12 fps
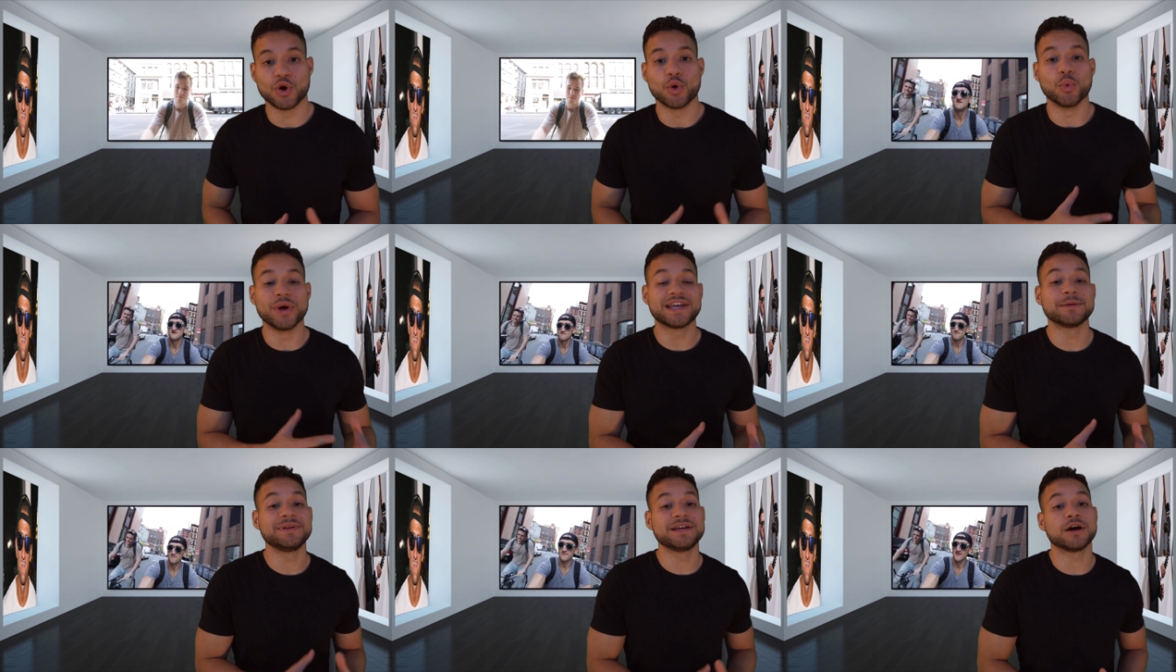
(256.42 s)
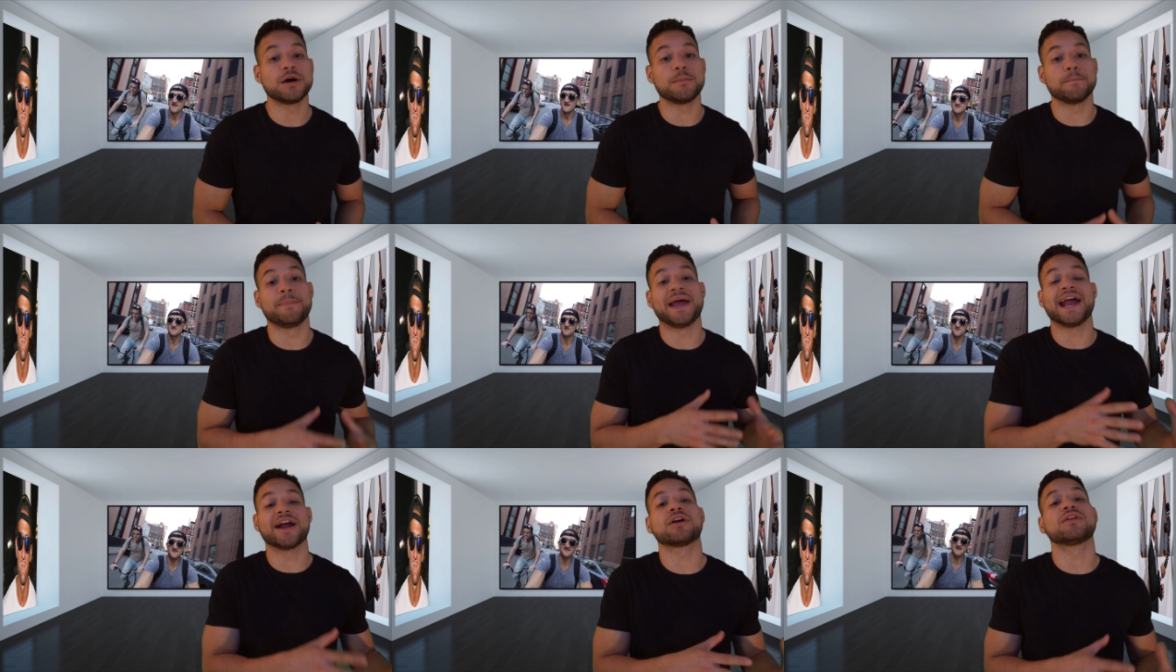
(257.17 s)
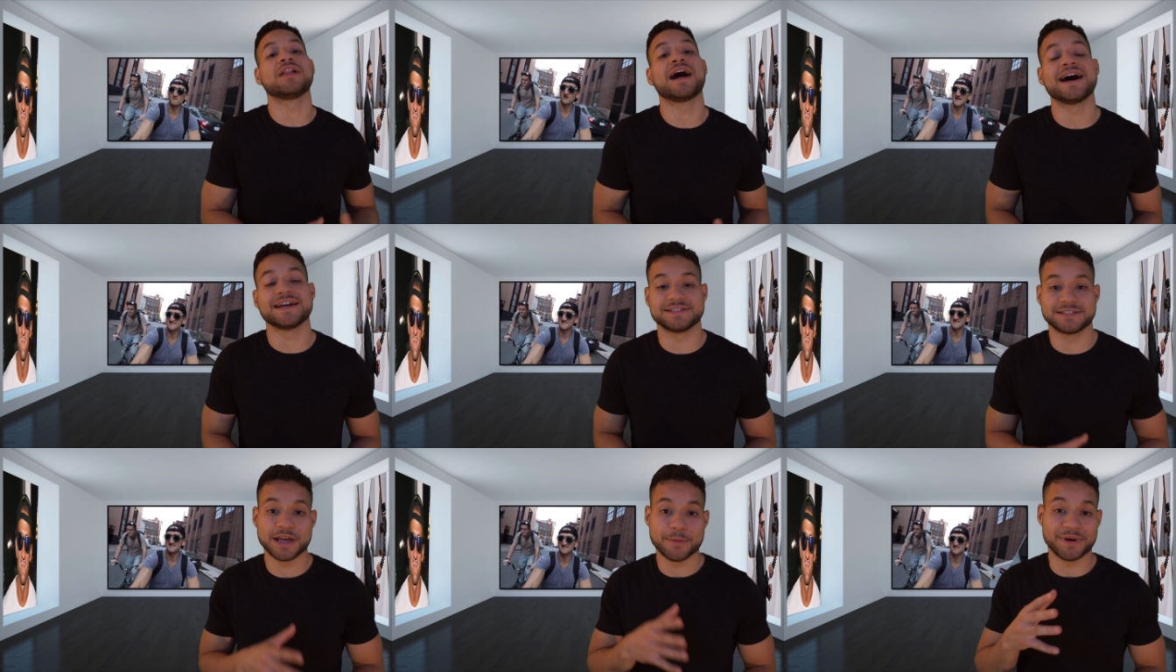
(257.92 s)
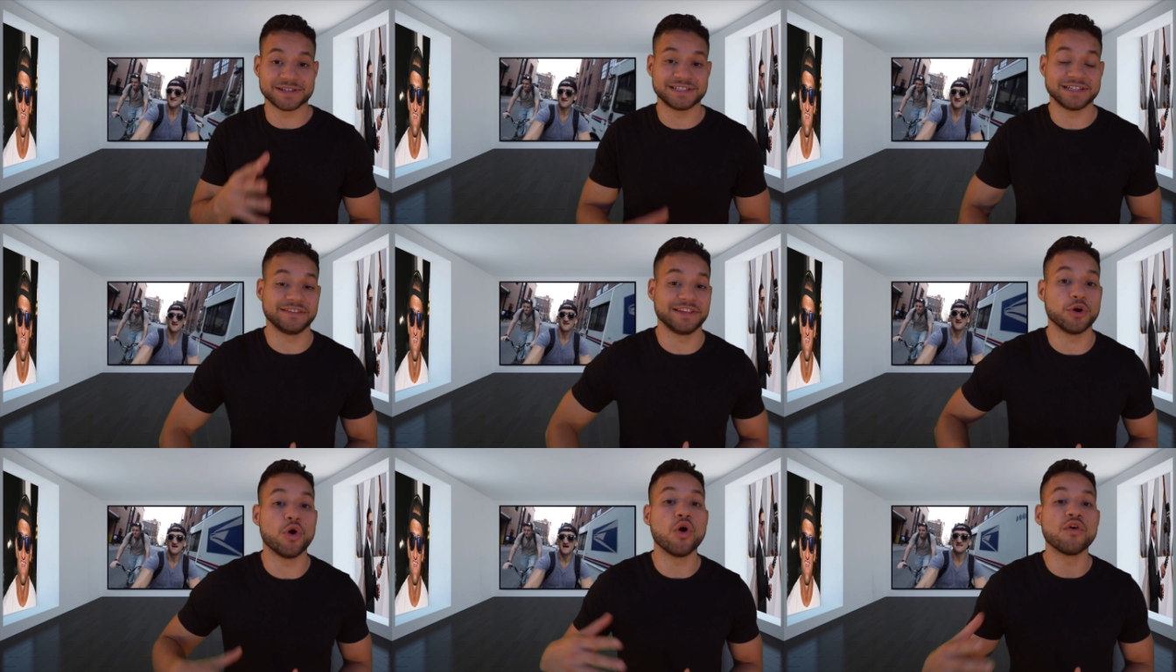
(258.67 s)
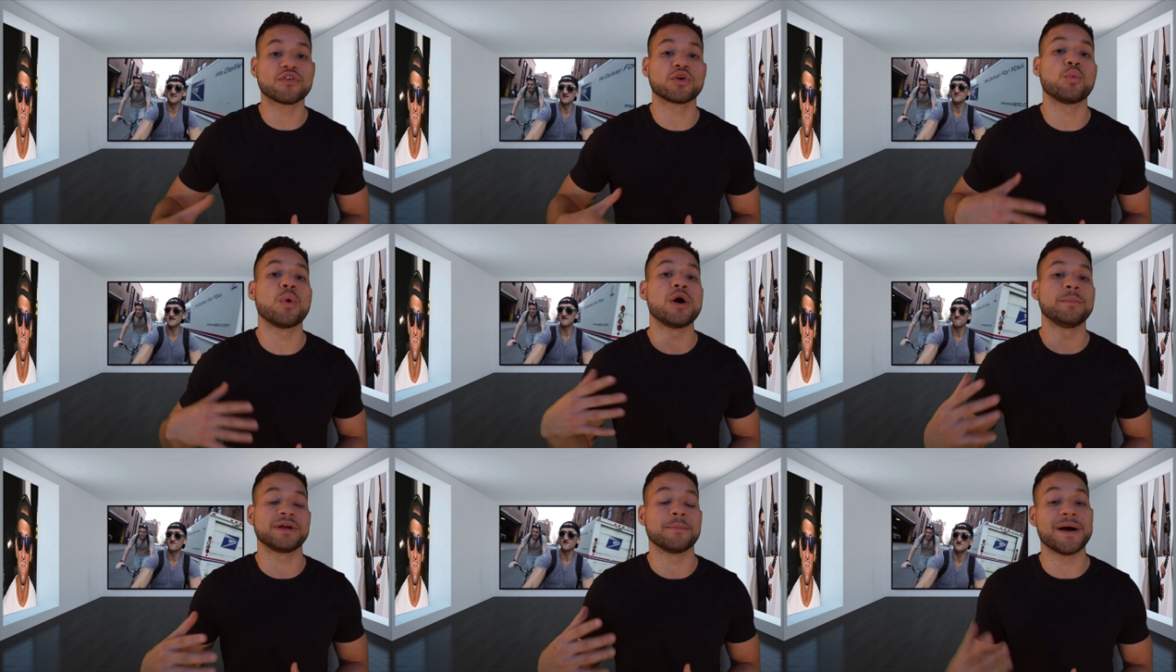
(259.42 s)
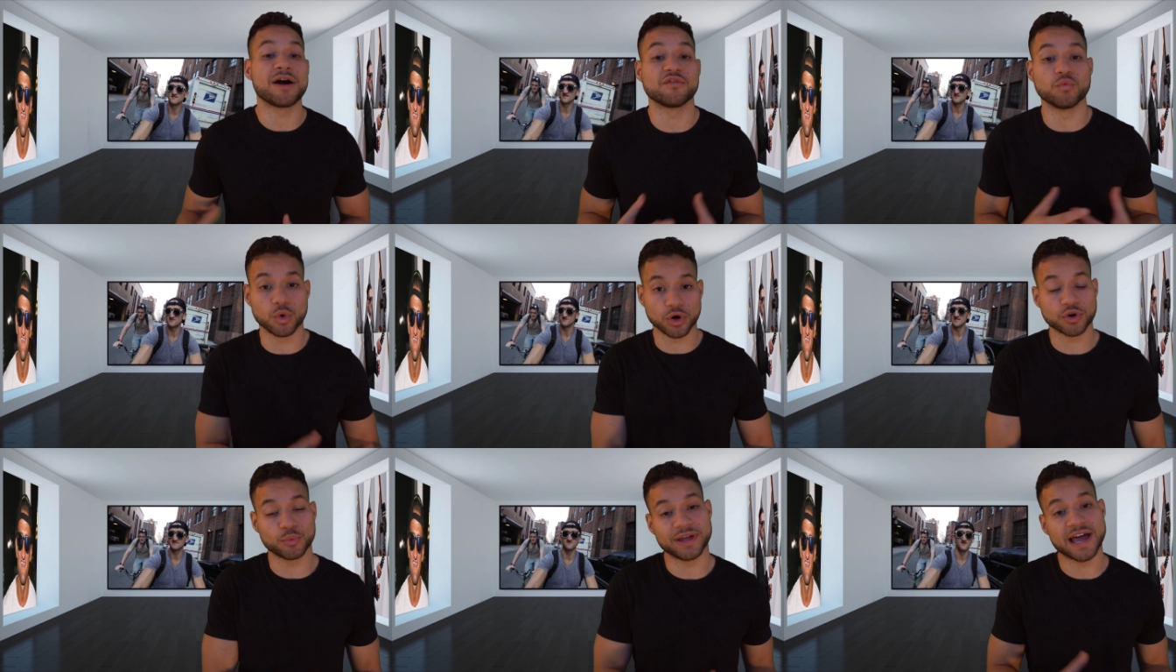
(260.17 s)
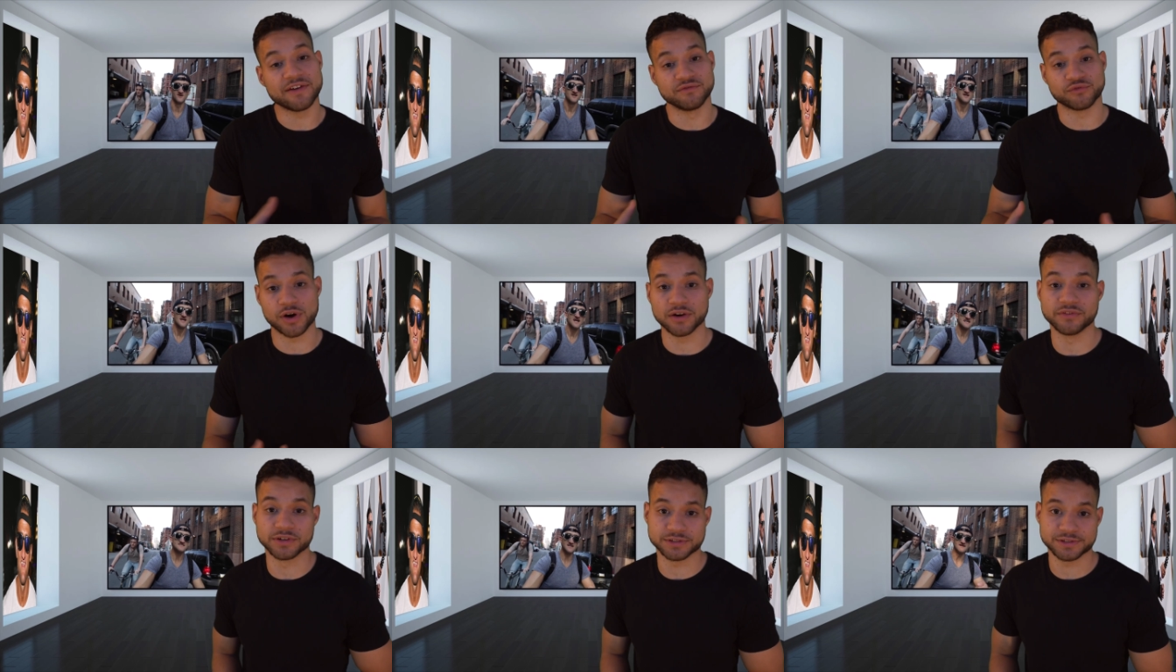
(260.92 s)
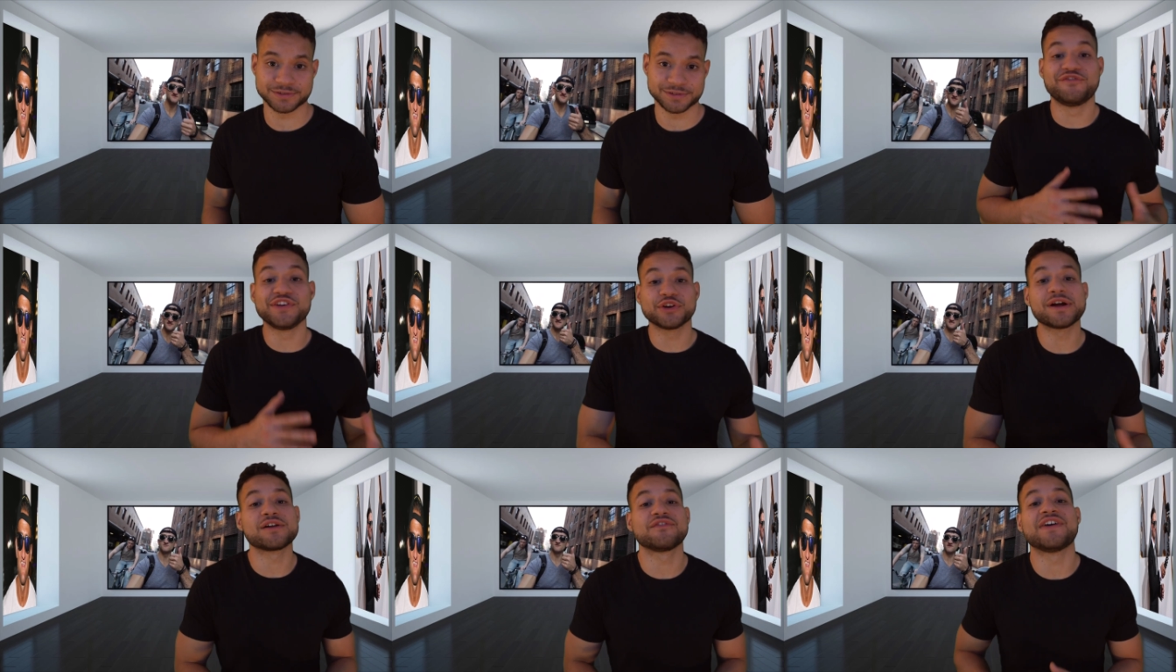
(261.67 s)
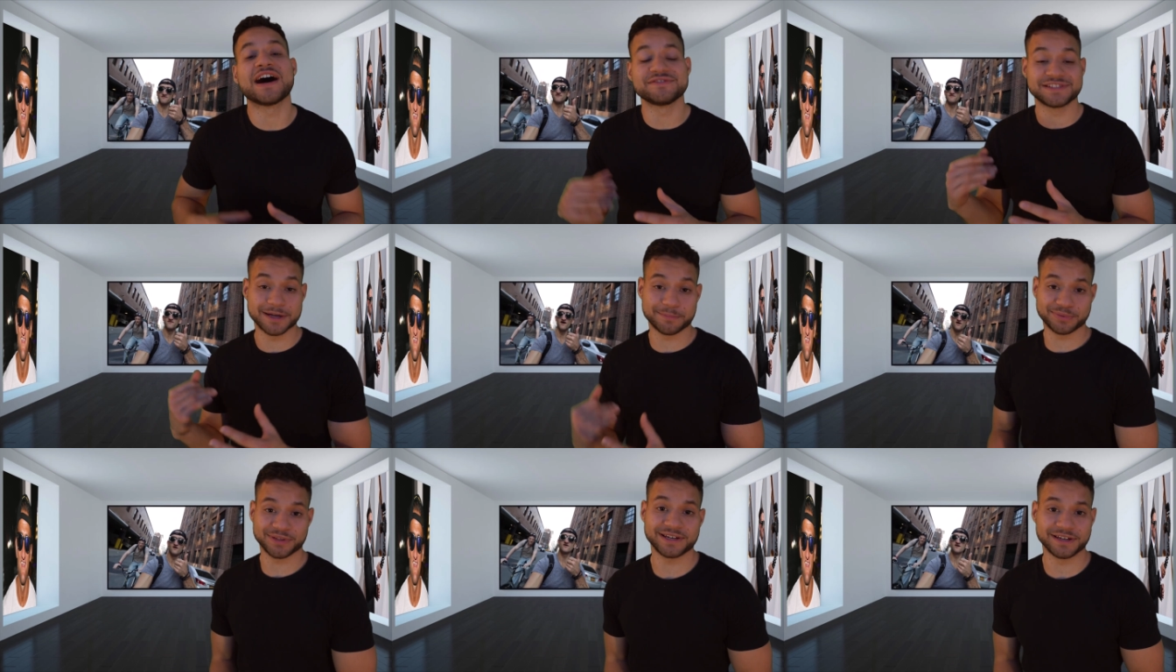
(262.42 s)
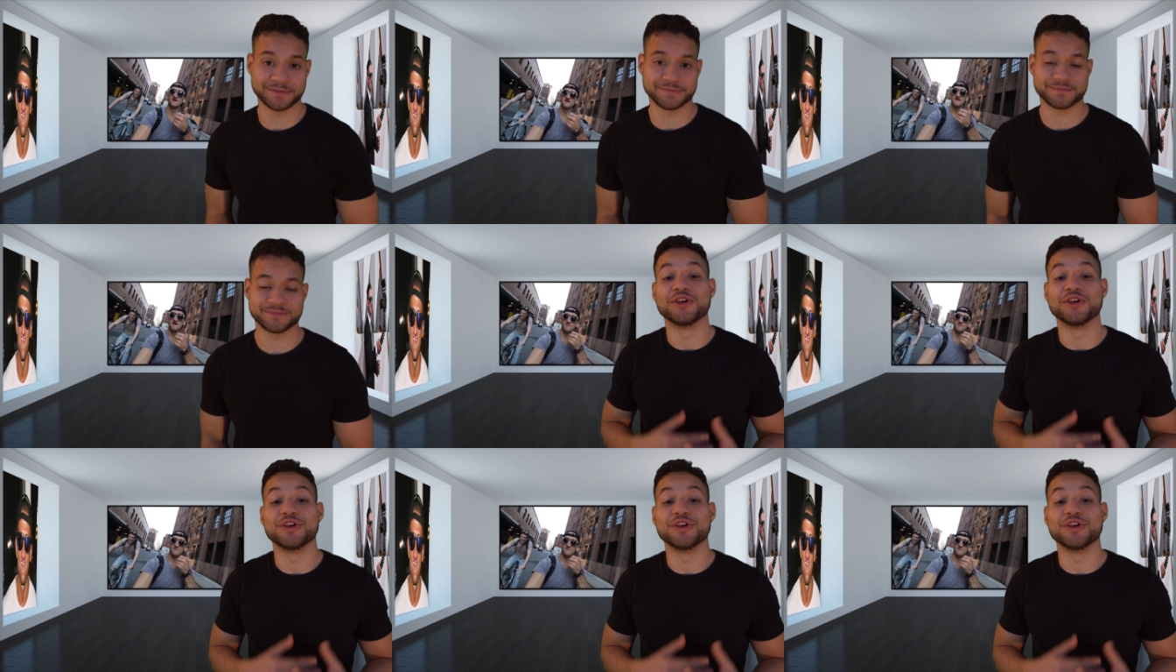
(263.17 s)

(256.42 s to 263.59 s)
We can become paralyzed by seeing the overwhelming amount of work we have in front of us. Figure out a 5-step plan.